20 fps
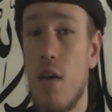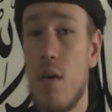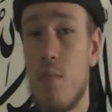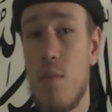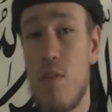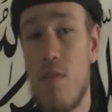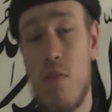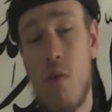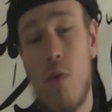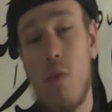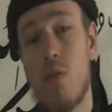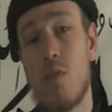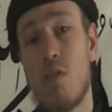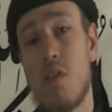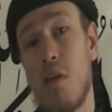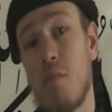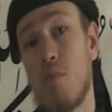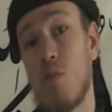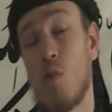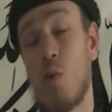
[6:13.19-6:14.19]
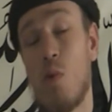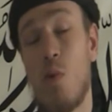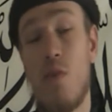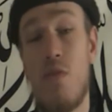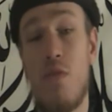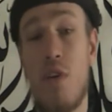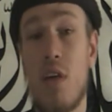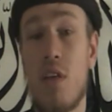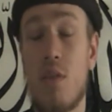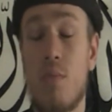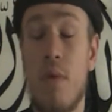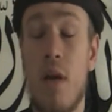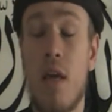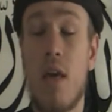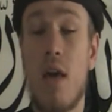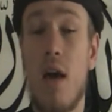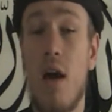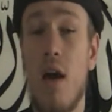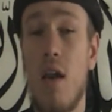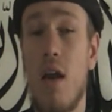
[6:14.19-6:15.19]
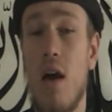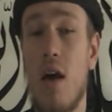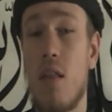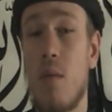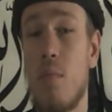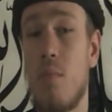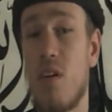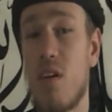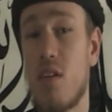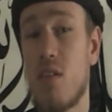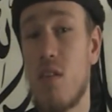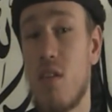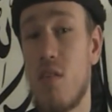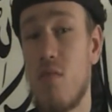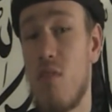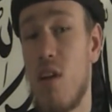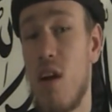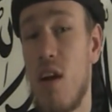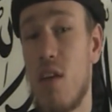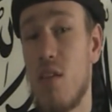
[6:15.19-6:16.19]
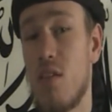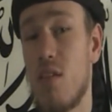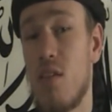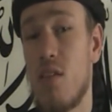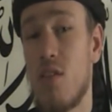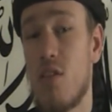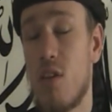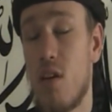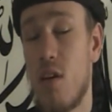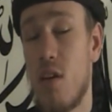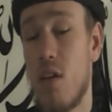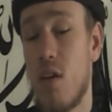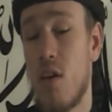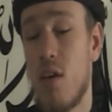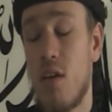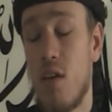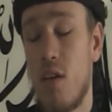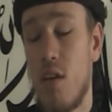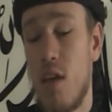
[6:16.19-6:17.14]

before some sort of things break out like the Brixton riots, inshallah.